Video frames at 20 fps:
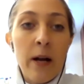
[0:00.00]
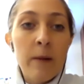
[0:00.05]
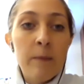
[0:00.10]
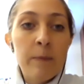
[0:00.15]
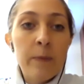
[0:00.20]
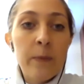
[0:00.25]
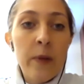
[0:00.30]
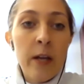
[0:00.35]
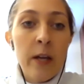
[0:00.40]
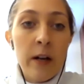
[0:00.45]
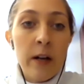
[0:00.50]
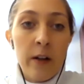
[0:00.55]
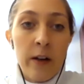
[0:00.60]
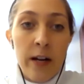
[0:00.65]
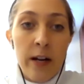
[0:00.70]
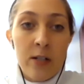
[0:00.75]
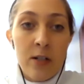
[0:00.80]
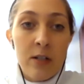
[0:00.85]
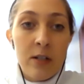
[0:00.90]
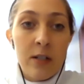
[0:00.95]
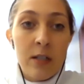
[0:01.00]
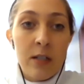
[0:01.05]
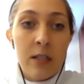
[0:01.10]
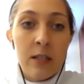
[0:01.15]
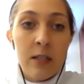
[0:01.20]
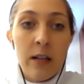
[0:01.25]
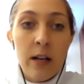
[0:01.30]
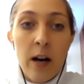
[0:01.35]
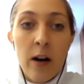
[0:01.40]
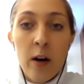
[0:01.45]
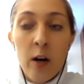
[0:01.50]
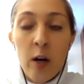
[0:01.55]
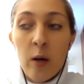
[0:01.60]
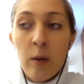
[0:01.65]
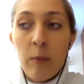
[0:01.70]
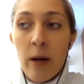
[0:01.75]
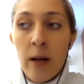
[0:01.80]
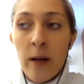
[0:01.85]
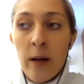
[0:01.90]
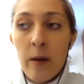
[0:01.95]
but in other agencies. Like I
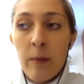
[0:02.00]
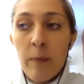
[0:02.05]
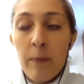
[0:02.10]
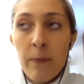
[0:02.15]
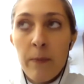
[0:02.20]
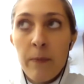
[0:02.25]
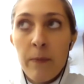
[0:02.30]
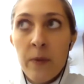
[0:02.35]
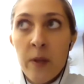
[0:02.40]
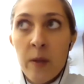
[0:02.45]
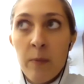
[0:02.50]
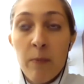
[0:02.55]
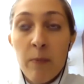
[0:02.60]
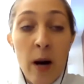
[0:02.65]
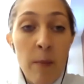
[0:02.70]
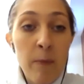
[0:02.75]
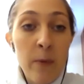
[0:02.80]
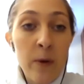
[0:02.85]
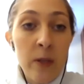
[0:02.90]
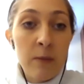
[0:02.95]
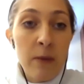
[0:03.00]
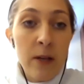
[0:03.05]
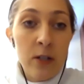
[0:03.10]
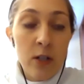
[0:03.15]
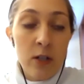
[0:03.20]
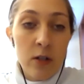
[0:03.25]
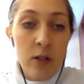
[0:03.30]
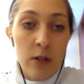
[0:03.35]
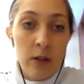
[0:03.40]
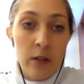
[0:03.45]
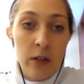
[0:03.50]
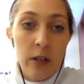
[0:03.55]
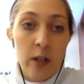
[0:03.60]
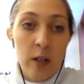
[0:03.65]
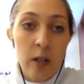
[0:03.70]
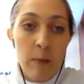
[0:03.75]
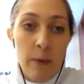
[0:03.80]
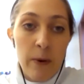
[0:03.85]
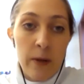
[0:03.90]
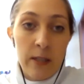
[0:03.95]
heard PREP was mentioned
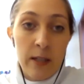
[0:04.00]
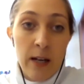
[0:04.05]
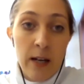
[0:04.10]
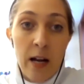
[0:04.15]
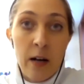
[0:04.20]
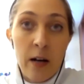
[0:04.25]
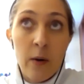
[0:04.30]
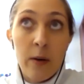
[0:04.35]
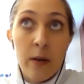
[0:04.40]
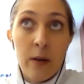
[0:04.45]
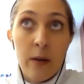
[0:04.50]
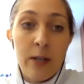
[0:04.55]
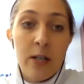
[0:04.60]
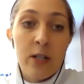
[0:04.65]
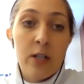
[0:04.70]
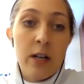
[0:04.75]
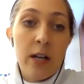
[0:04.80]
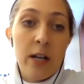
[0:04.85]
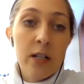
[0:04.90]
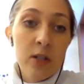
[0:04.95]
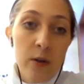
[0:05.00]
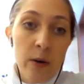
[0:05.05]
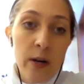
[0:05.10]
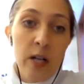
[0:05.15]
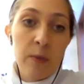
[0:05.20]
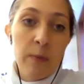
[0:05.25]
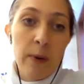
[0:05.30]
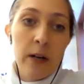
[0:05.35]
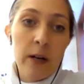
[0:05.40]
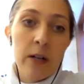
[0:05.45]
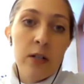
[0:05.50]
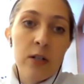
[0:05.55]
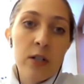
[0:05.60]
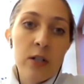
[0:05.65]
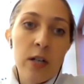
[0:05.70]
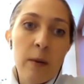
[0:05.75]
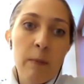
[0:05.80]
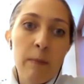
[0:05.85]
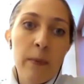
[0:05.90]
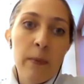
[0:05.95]
earlier, the Piscataqua Region Estuaries
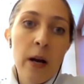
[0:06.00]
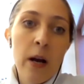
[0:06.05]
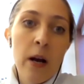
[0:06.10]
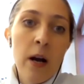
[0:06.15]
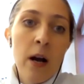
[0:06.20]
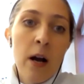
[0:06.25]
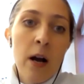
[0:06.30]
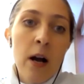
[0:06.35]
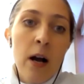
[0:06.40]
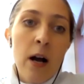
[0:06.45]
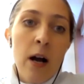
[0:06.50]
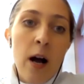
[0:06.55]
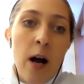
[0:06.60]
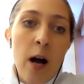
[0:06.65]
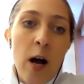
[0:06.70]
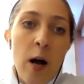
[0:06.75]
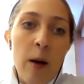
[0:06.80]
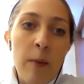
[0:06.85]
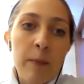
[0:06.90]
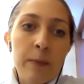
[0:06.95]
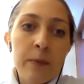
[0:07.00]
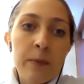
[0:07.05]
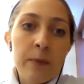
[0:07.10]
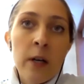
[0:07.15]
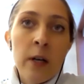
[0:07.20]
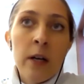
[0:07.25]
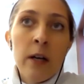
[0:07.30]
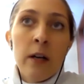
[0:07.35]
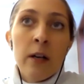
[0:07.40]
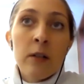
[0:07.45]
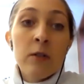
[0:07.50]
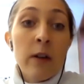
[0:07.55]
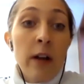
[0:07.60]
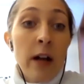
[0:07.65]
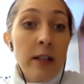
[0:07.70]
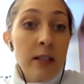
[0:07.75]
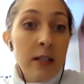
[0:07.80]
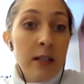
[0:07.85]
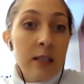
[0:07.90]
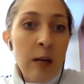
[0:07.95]
Partnership. So
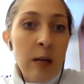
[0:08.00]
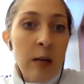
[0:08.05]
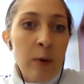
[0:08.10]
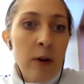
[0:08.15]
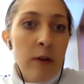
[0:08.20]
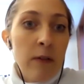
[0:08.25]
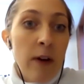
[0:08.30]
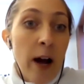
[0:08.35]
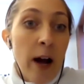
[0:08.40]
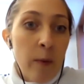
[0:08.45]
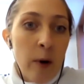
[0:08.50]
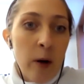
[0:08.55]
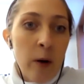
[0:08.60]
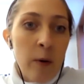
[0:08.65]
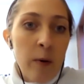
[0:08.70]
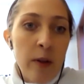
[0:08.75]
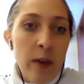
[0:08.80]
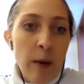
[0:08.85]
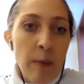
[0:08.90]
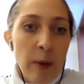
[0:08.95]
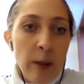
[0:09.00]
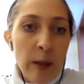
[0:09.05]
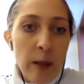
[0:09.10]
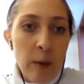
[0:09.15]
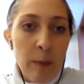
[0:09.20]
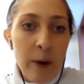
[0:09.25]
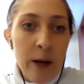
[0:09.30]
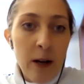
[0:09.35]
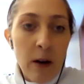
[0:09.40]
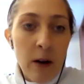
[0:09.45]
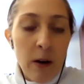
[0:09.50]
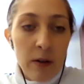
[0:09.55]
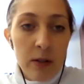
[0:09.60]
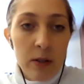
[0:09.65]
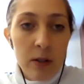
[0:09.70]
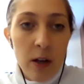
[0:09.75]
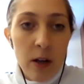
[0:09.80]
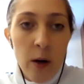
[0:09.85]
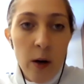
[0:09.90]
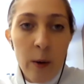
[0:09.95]
that's an example of I work with them a little bit
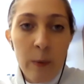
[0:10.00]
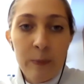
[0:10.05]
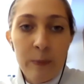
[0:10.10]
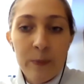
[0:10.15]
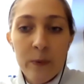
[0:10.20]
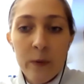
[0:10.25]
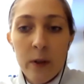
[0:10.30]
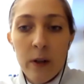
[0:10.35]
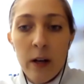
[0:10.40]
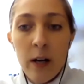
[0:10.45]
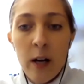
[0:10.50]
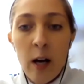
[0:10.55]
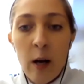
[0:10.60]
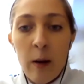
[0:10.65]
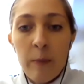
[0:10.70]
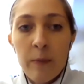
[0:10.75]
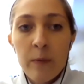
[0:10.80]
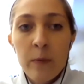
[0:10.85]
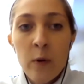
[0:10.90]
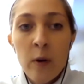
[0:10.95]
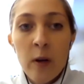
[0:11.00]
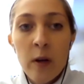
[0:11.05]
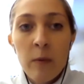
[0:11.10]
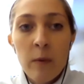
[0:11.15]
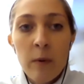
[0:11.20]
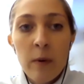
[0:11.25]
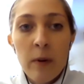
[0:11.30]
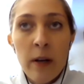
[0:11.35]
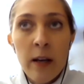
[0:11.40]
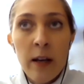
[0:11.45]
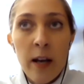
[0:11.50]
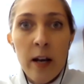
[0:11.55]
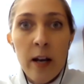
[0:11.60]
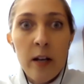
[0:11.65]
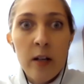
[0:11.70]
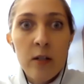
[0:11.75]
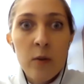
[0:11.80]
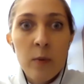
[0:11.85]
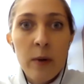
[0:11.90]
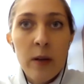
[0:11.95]
also. You can
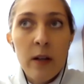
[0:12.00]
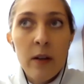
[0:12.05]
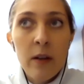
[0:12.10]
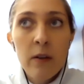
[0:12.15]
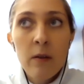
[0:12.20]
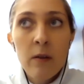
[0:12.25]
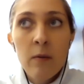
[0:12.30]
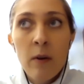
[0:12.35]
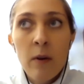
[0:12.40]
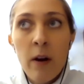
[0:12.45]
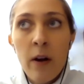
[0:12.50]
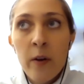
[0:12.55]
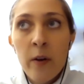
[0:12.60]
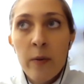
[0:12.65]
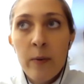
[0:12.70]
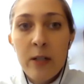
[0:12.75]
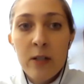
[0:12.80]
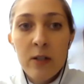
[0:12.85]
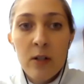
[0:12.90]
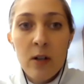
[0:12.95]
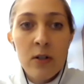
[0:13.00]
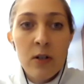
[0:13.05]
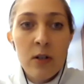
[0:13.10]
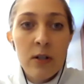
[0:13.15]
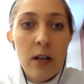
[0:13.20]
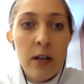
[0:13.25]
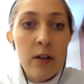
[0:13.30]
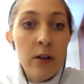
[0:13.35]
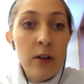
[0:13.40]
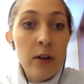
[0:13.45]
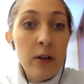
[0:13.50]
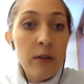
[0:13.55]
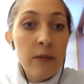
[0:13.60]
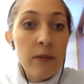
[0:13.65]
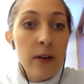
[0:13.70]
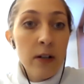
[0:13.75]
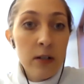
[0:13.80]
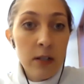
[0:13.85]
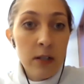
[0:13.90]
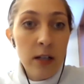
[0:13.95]
engage with other researchers at your
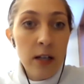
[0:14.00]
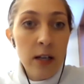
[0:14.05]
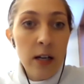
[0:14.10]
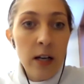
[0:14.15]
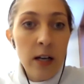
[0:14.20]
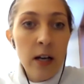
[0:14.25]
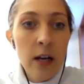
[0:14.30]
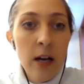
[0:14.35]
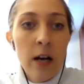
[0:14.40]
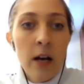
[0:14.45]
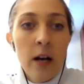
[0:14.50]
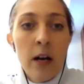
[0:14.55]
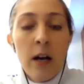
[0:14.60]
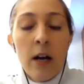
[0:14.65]
university